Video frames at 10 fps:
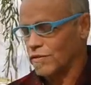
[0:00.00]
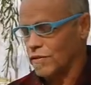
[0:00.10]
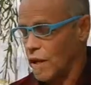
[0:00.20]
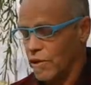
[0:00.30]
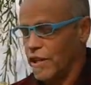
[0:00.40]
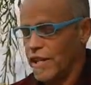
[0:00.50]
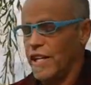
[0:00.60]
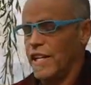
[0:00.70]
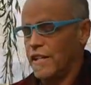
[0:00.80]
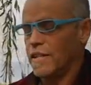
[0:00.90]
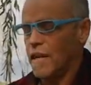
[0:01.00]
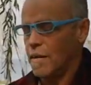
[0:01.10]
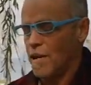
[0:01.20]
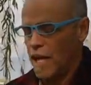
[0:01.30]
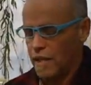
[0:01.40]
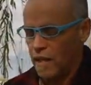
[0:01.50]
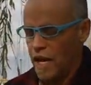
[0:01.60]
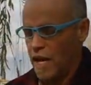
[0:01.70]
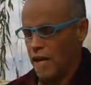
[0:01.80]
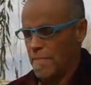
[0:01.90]
I really did. I'm not in
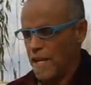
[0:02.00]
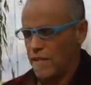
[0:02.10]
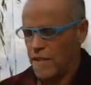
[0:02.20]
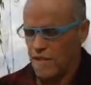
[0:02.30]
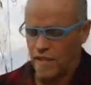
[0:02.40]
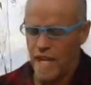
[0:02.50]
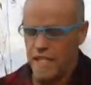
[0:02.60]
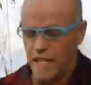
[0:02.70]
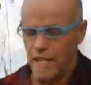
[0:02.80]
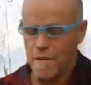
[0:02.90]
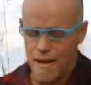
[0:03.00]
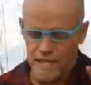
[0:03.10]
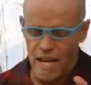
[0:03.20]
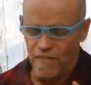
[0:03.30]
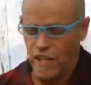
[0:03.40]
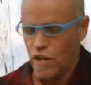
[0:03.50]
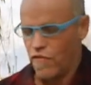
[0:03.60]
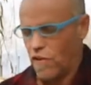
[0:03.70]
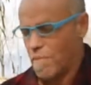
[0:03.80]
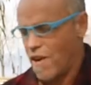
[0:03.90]
denial about this, and I did, and I made that video
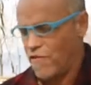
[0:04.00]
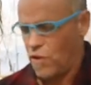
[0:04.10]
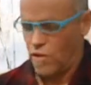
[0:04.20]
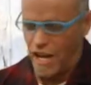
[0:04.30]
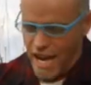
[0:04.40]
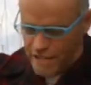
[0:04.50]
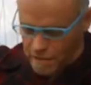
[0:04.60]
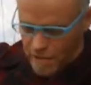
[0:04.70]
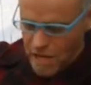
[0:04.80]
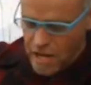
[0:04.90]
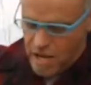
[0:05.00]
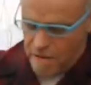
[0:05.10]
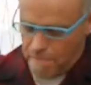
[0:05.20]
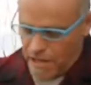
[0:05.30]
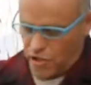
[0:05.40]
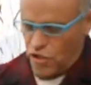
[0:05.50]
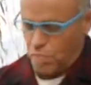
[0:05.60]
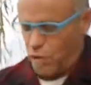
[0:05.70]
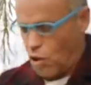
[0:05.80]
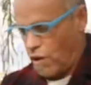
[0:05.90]
for my funeral. I had some pictures
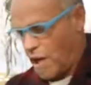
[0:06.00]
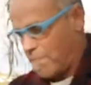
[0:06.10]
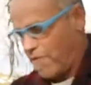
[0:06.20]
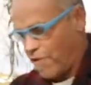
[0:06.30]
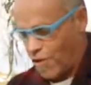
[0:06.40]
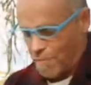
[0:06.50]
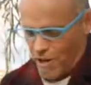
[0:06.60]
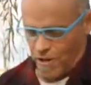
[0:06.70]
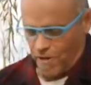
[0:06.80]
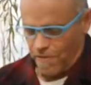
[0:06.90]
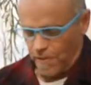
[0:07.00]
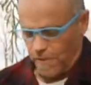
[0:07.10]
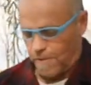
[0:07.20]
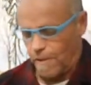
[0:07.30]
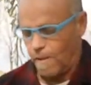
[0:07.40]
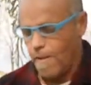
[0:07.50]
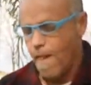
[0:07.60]
blown up for my own funeral.